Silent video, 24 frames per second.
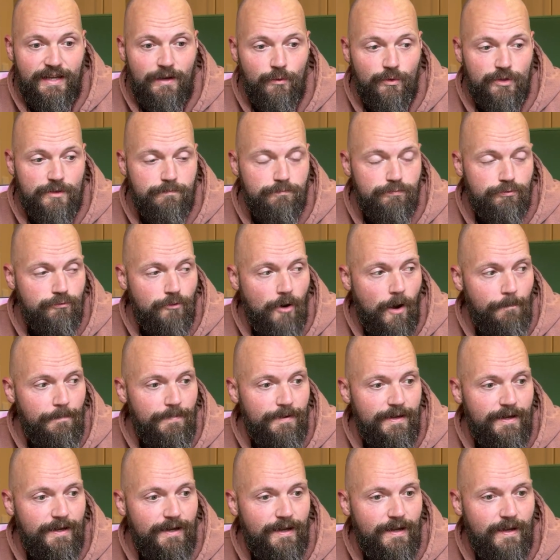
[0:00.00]
It was
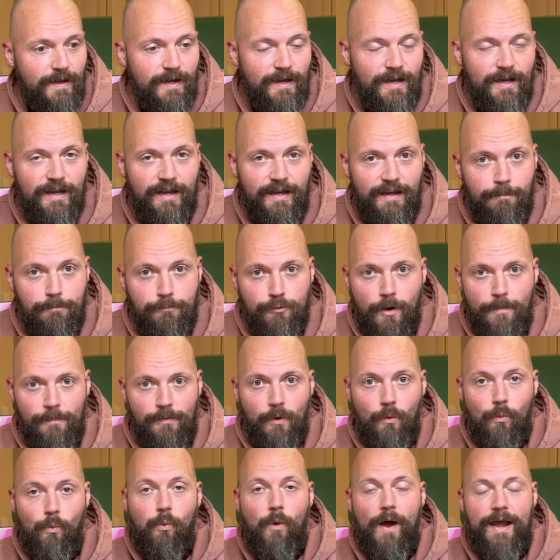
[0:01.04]
a
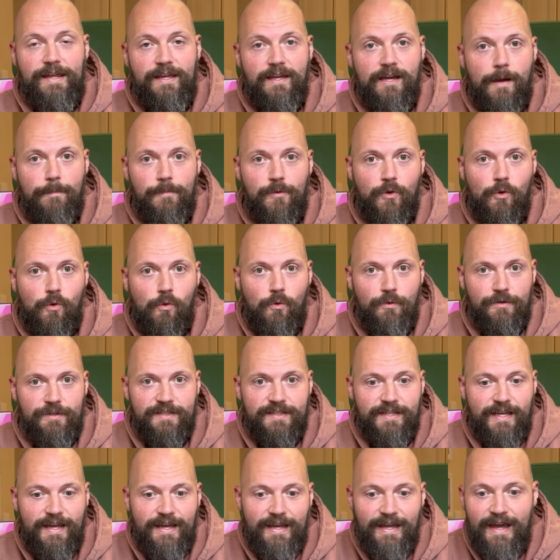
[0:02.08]
proper wake-up call to
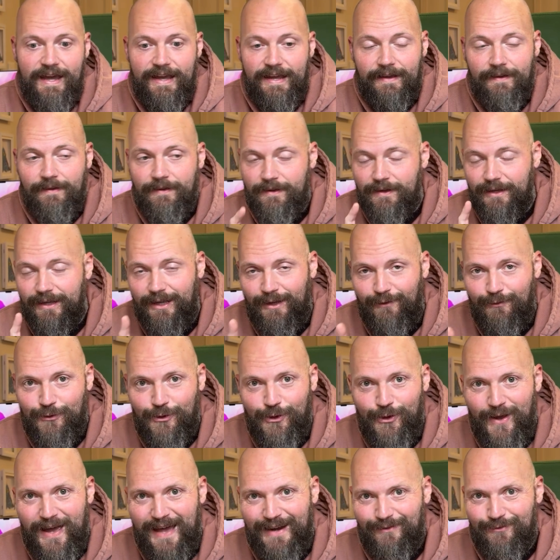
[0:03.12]
say, hey, if
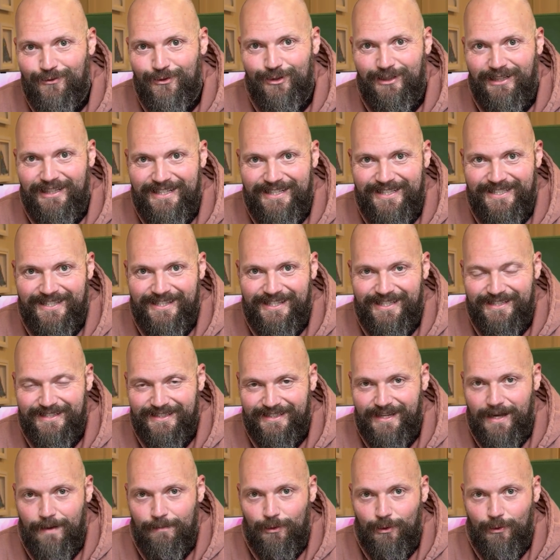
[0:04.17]
you had have released this a
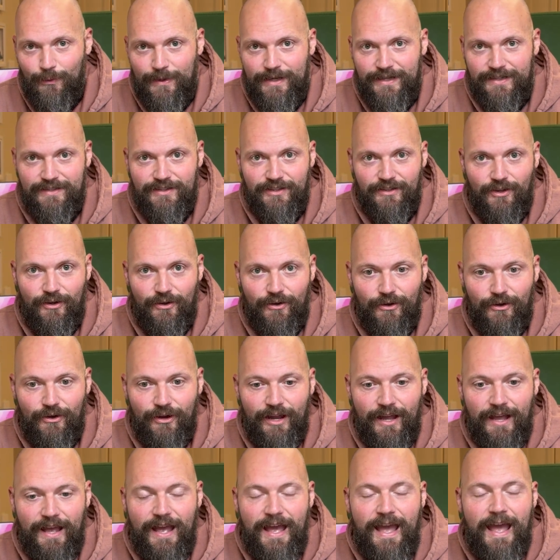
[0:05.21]
couple of weeks ago
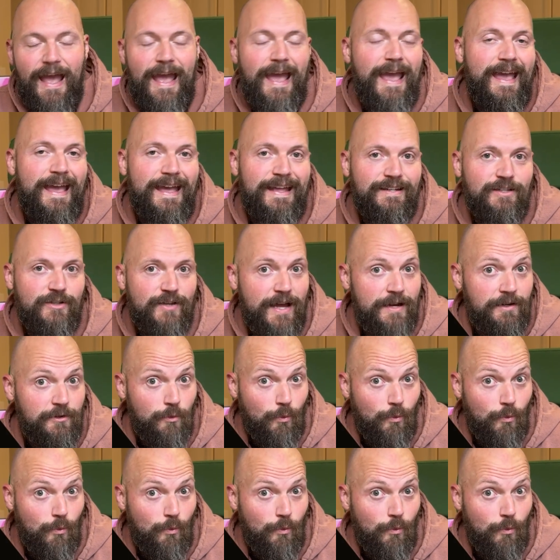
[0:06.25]
and you had your